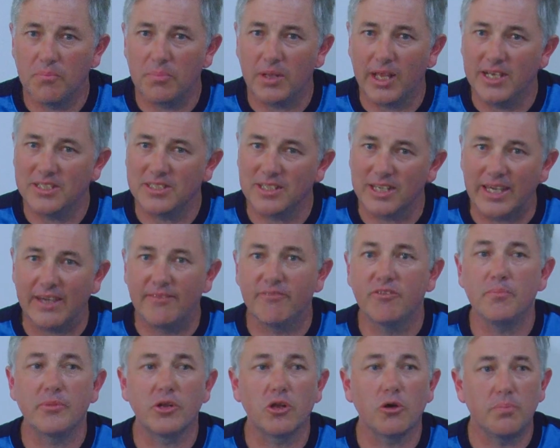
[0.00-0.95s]
players and give
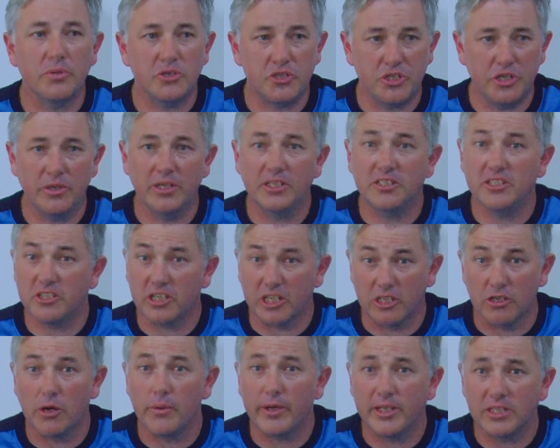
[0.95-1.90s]
them an opportunity to
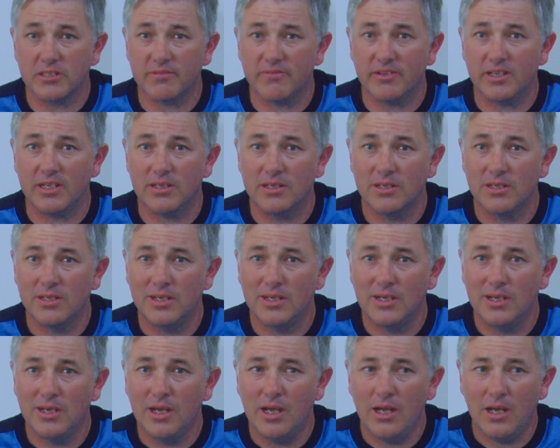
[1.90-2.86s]
grow into that.
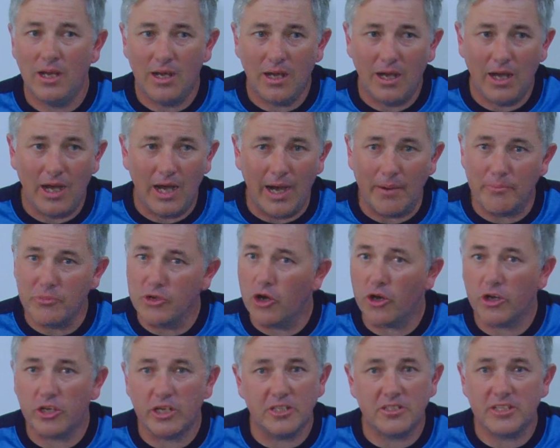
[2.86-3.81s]
I'm
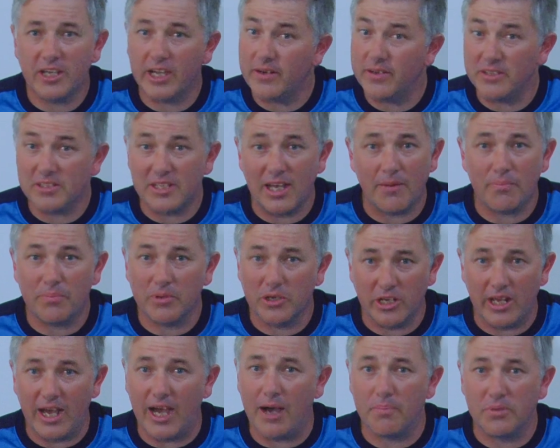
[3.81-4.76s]
not going to tell you it's going
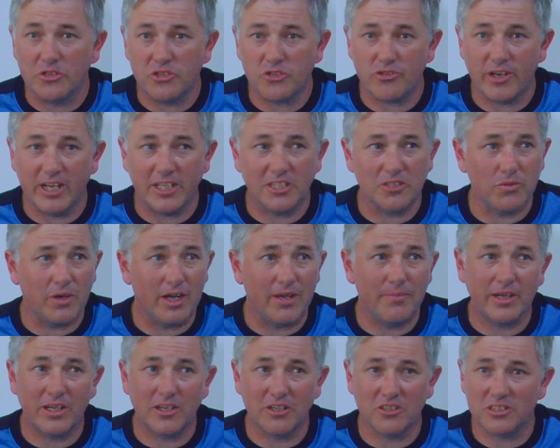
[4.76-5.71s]
to happen straight away,
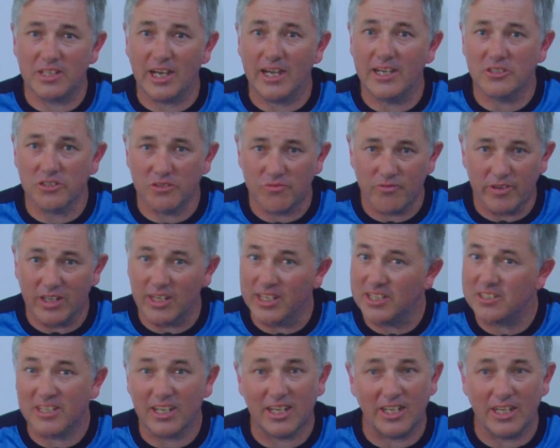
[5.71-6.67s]
because that is
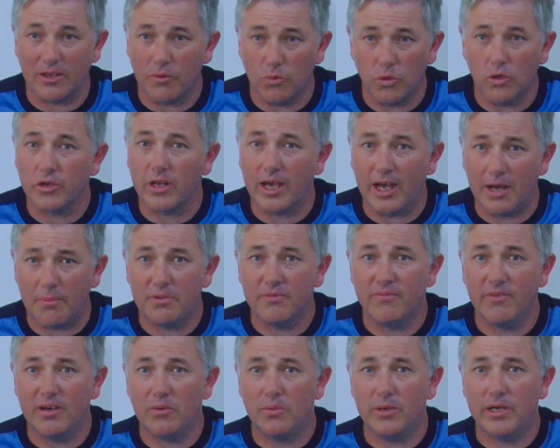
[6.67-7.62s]
unrealistic and it won't happen
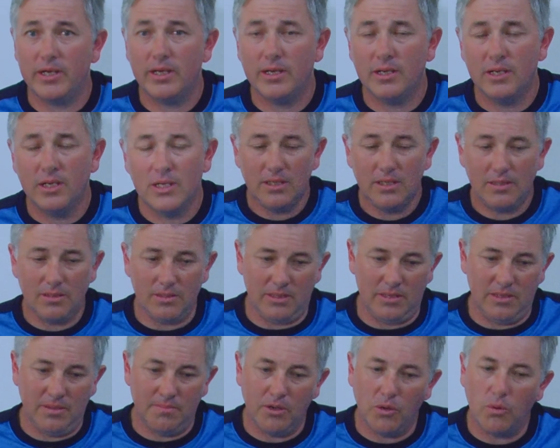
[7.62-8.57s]
that way.
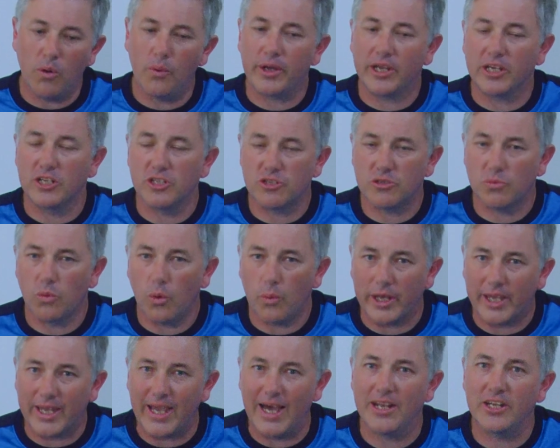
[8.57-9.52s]
But what we
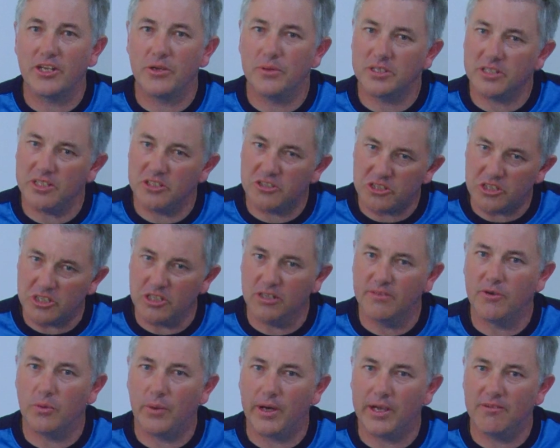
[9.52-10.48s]
can do is
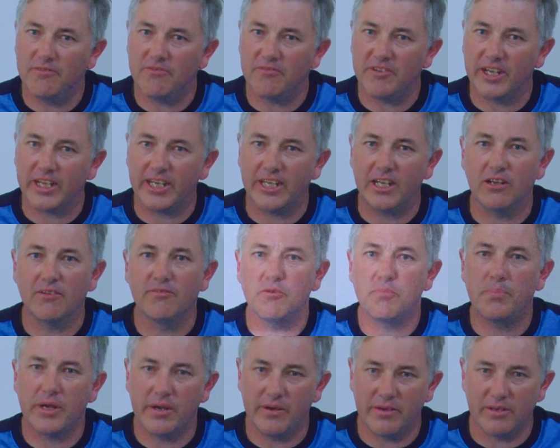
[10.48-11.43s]
build a way of thinking over a
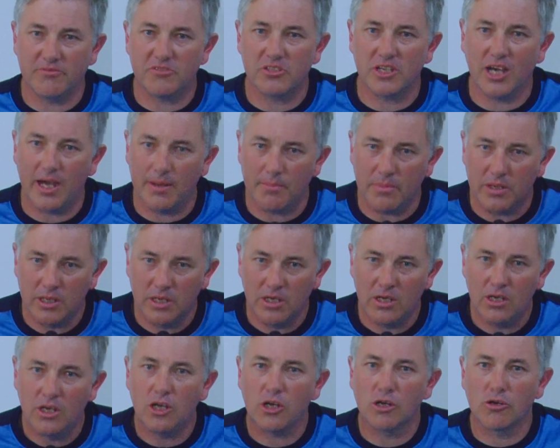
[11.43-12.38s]
period of time,
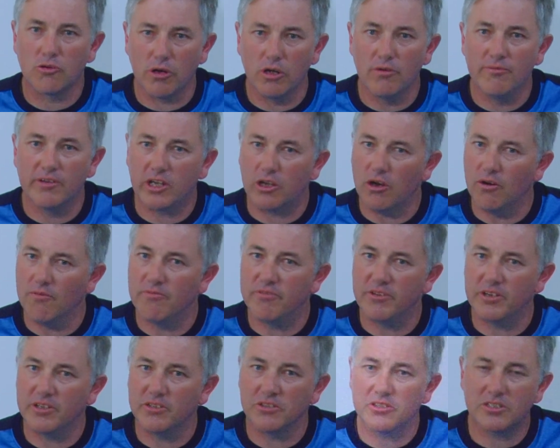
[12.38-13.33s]
grow the
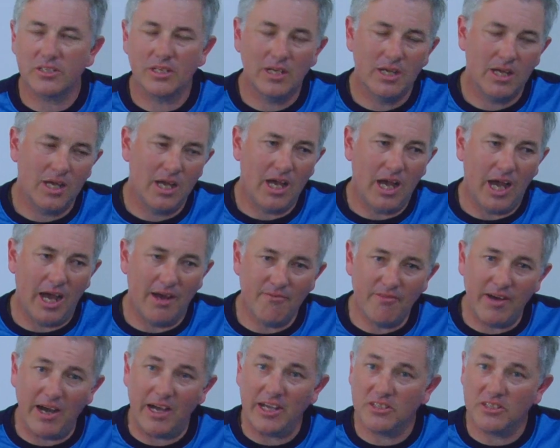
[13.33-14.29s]
confidence, and that